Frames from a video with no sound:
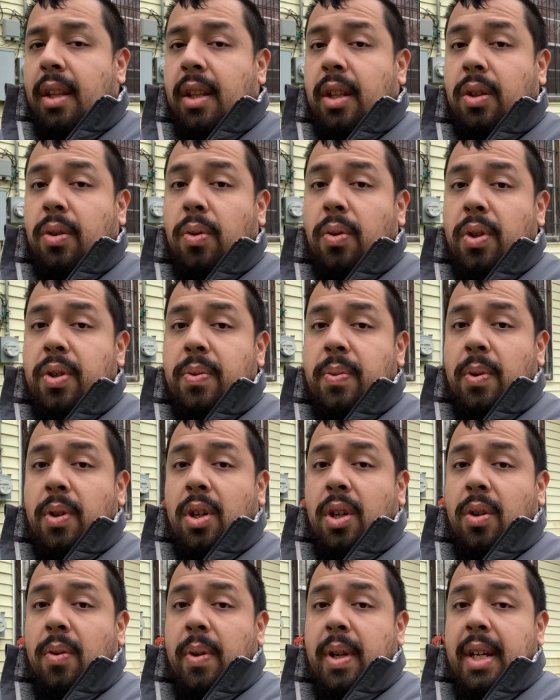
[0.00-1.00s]
The corns were
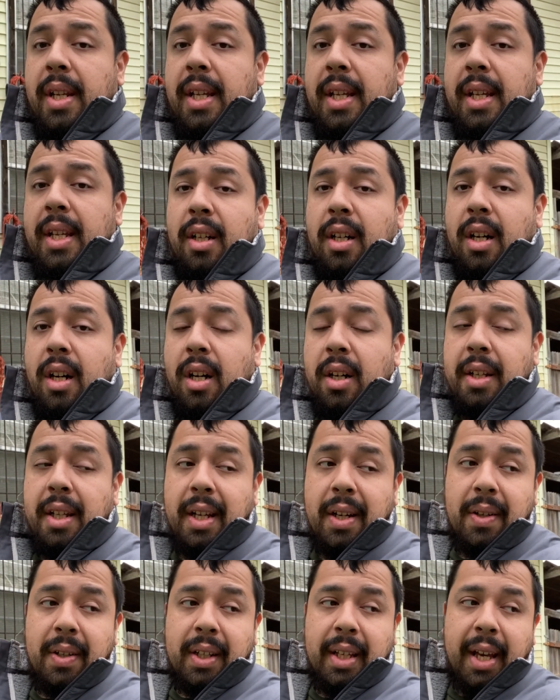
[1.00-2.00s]
already on
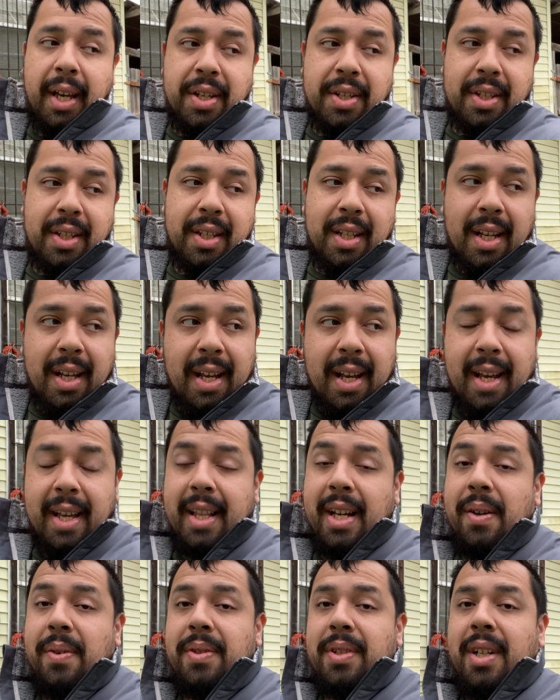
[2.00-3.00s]
irrigation and
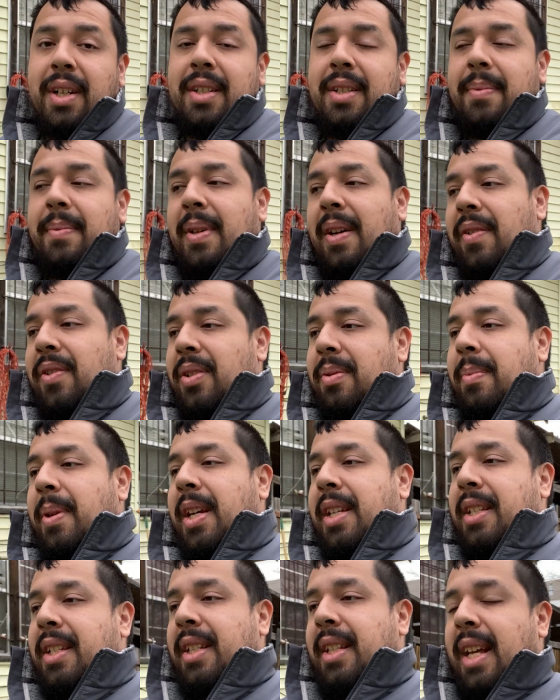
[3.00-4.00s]
that was awesome. That was
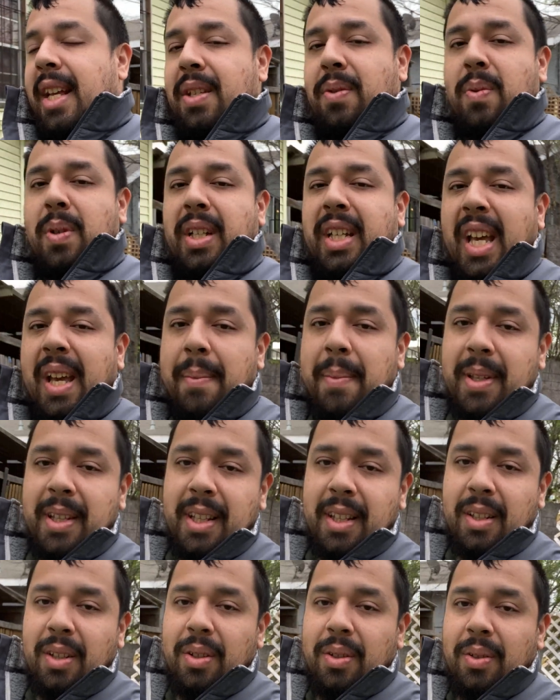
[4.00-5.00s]
amazing. That's what gave me the
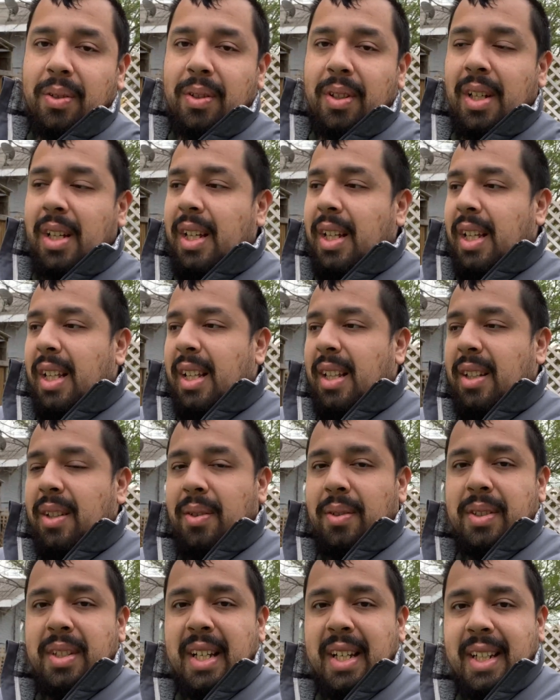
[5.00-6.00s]
little
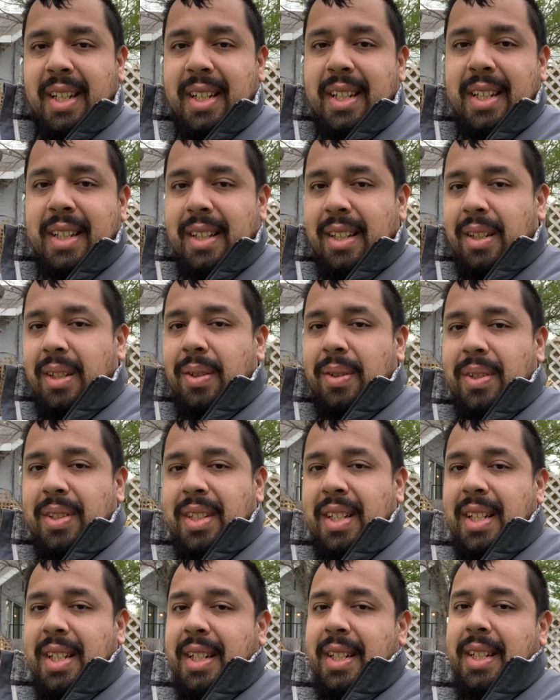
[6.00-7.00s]
tick, the little
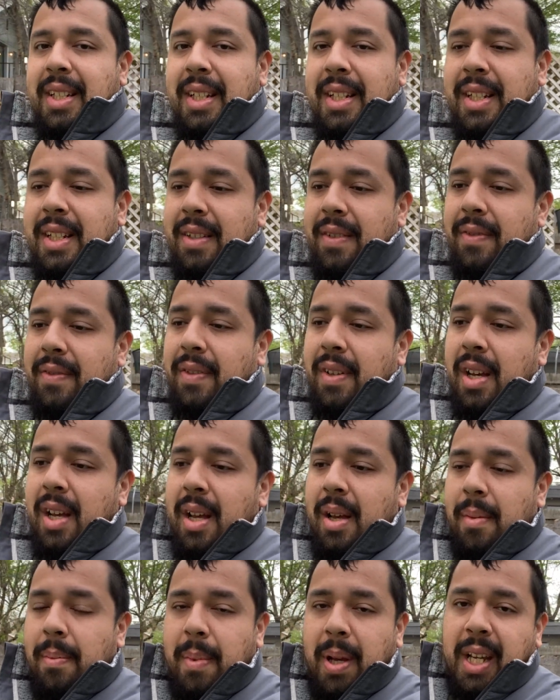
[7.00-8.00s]
seed of
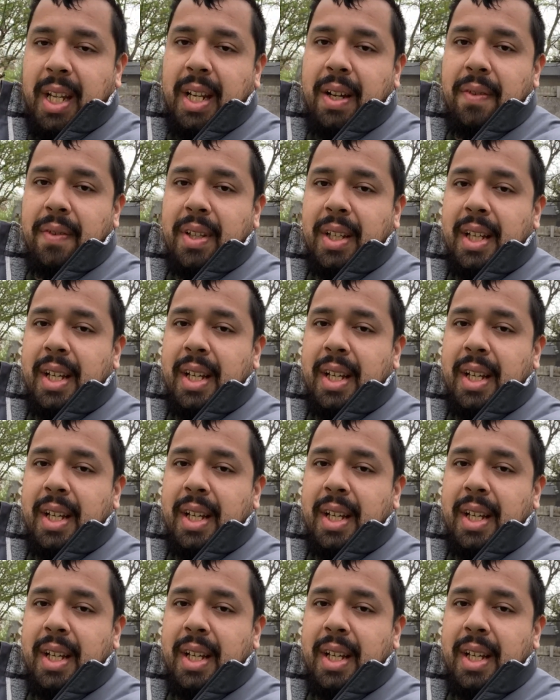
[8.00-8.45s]
making everything